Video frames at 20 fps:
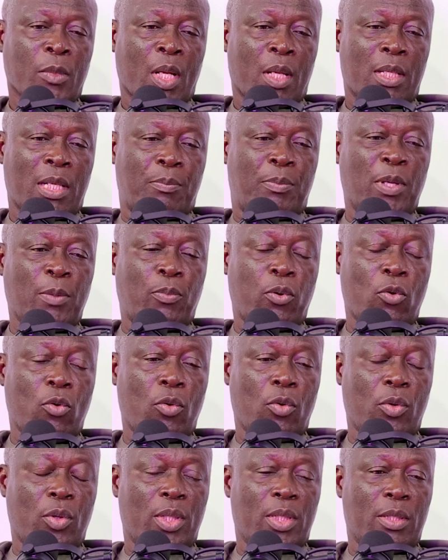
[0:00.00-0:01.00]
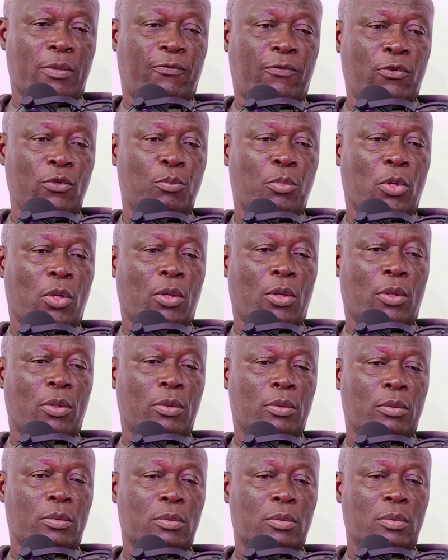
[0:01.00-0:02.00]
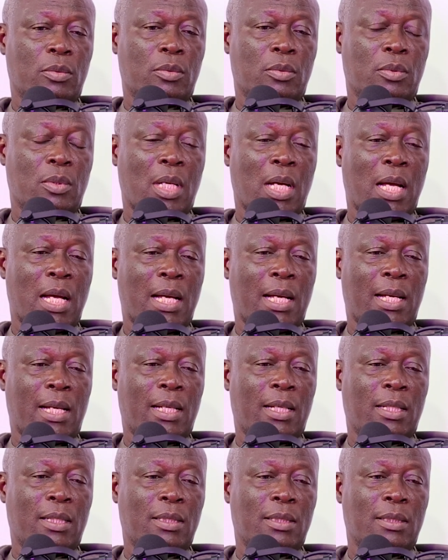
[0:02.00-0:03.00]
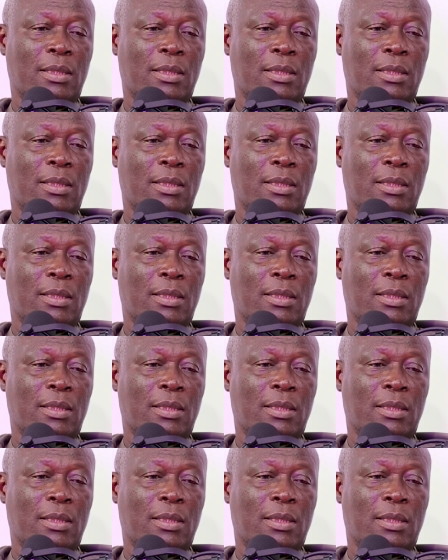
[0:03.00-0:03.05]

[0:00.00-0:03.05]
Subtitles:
The people in football are